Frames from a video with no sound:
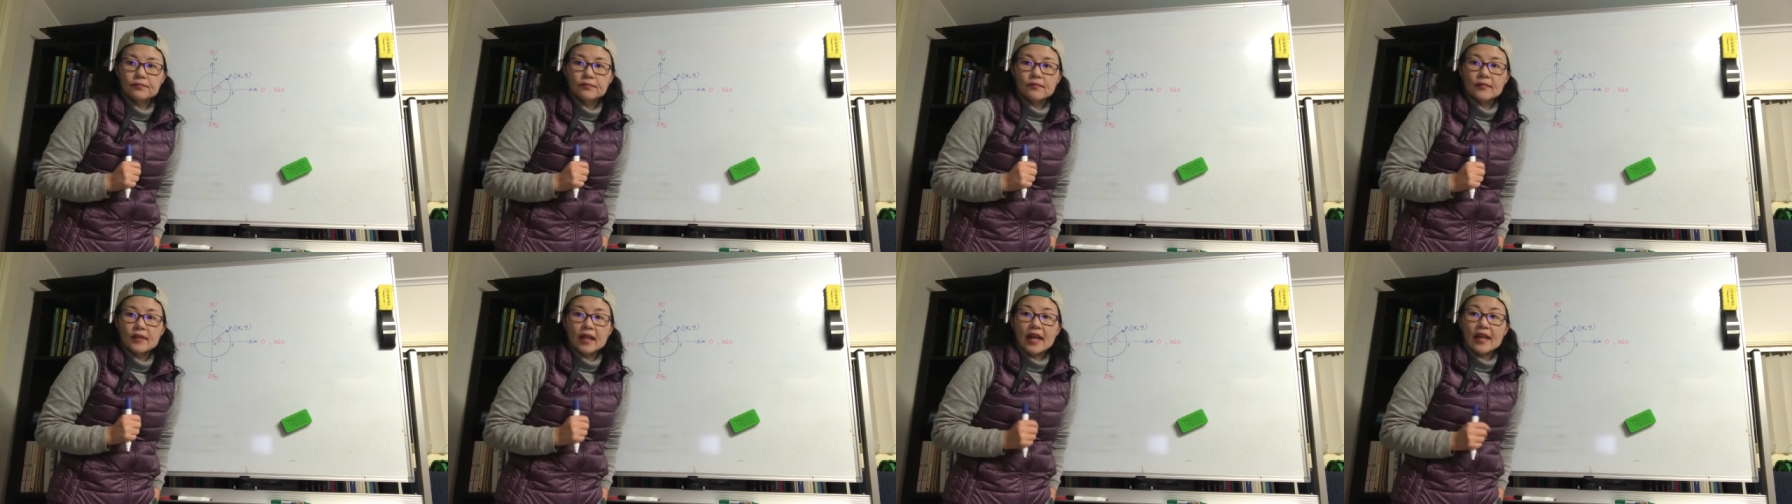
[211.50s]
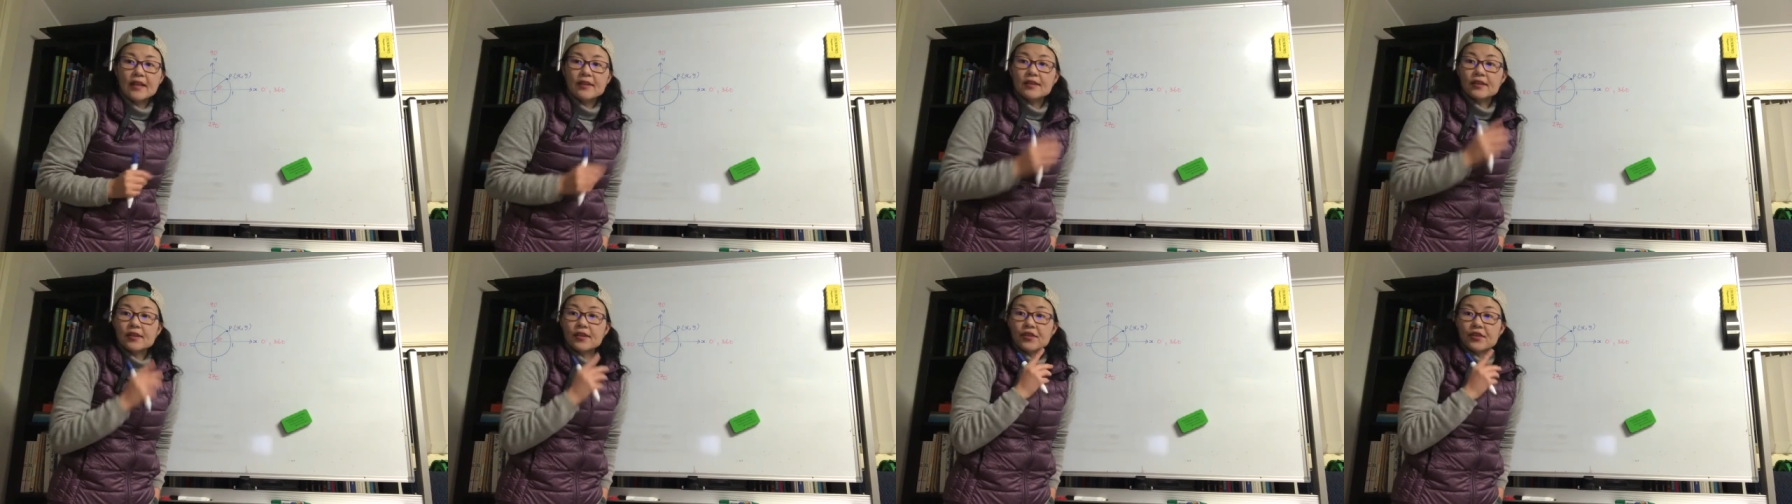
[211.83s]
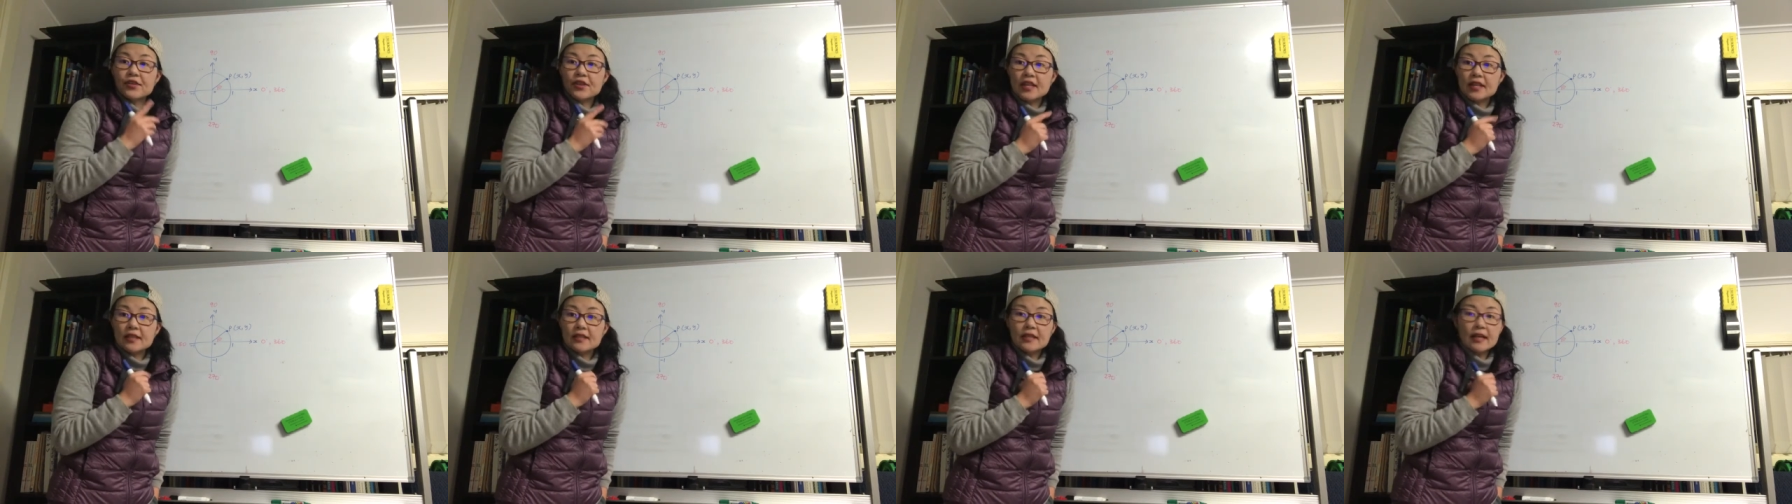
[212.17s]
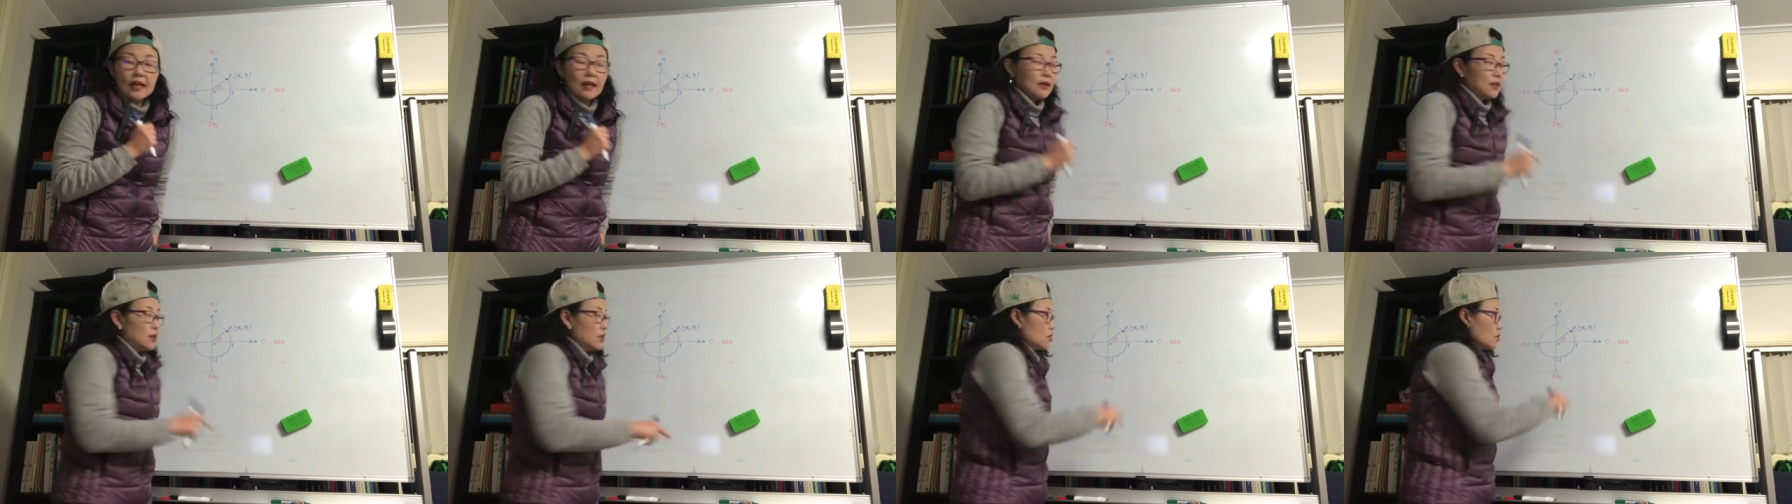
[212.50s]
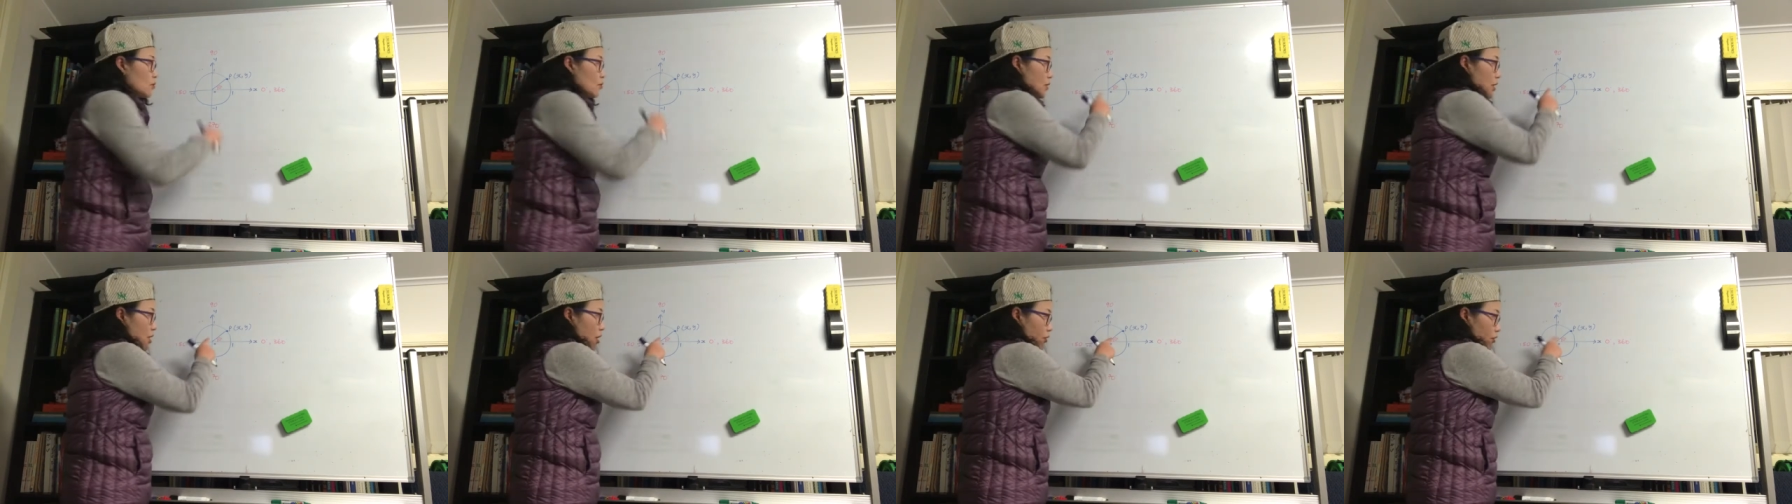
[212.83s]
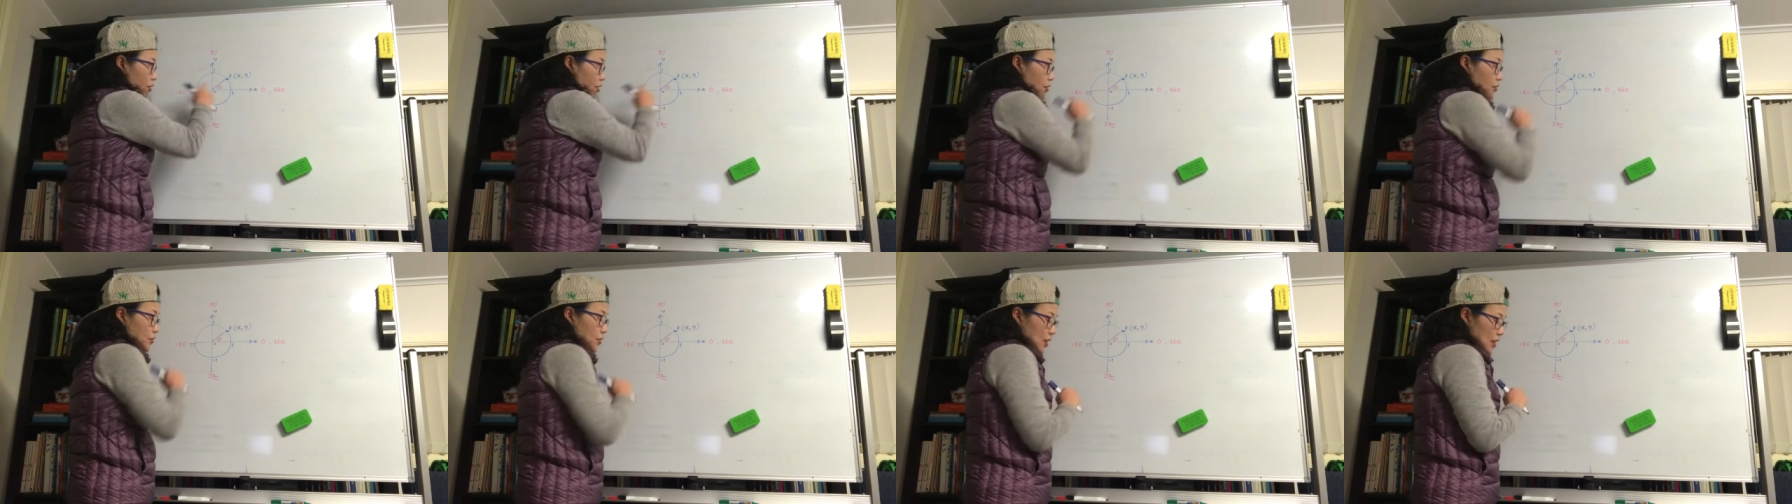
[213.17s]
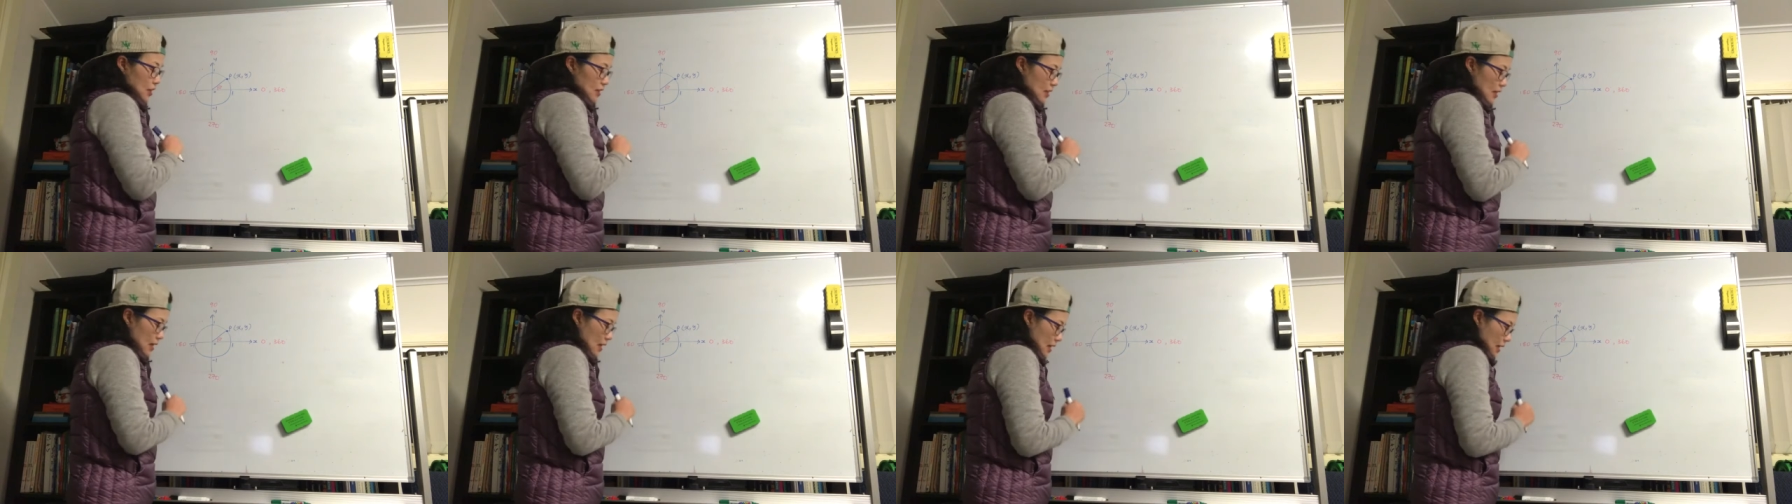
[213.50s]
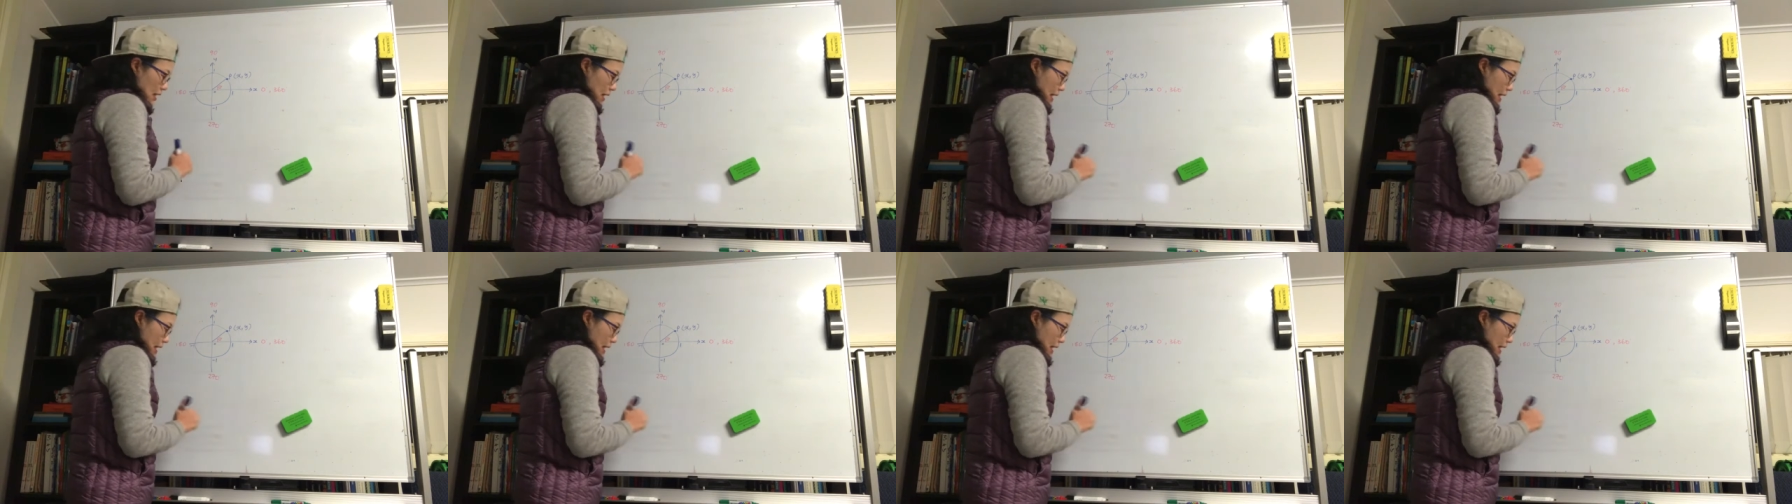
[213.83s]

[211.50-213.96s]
and the theta. So we got the theta,